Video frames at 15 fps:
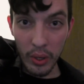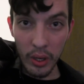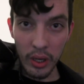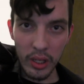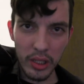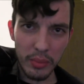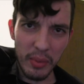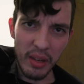
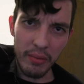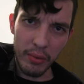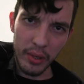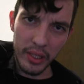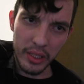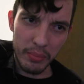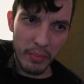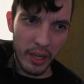calls, my
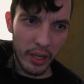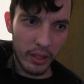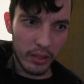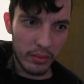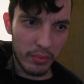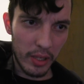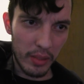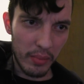
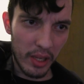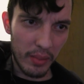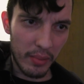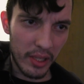voicemails, my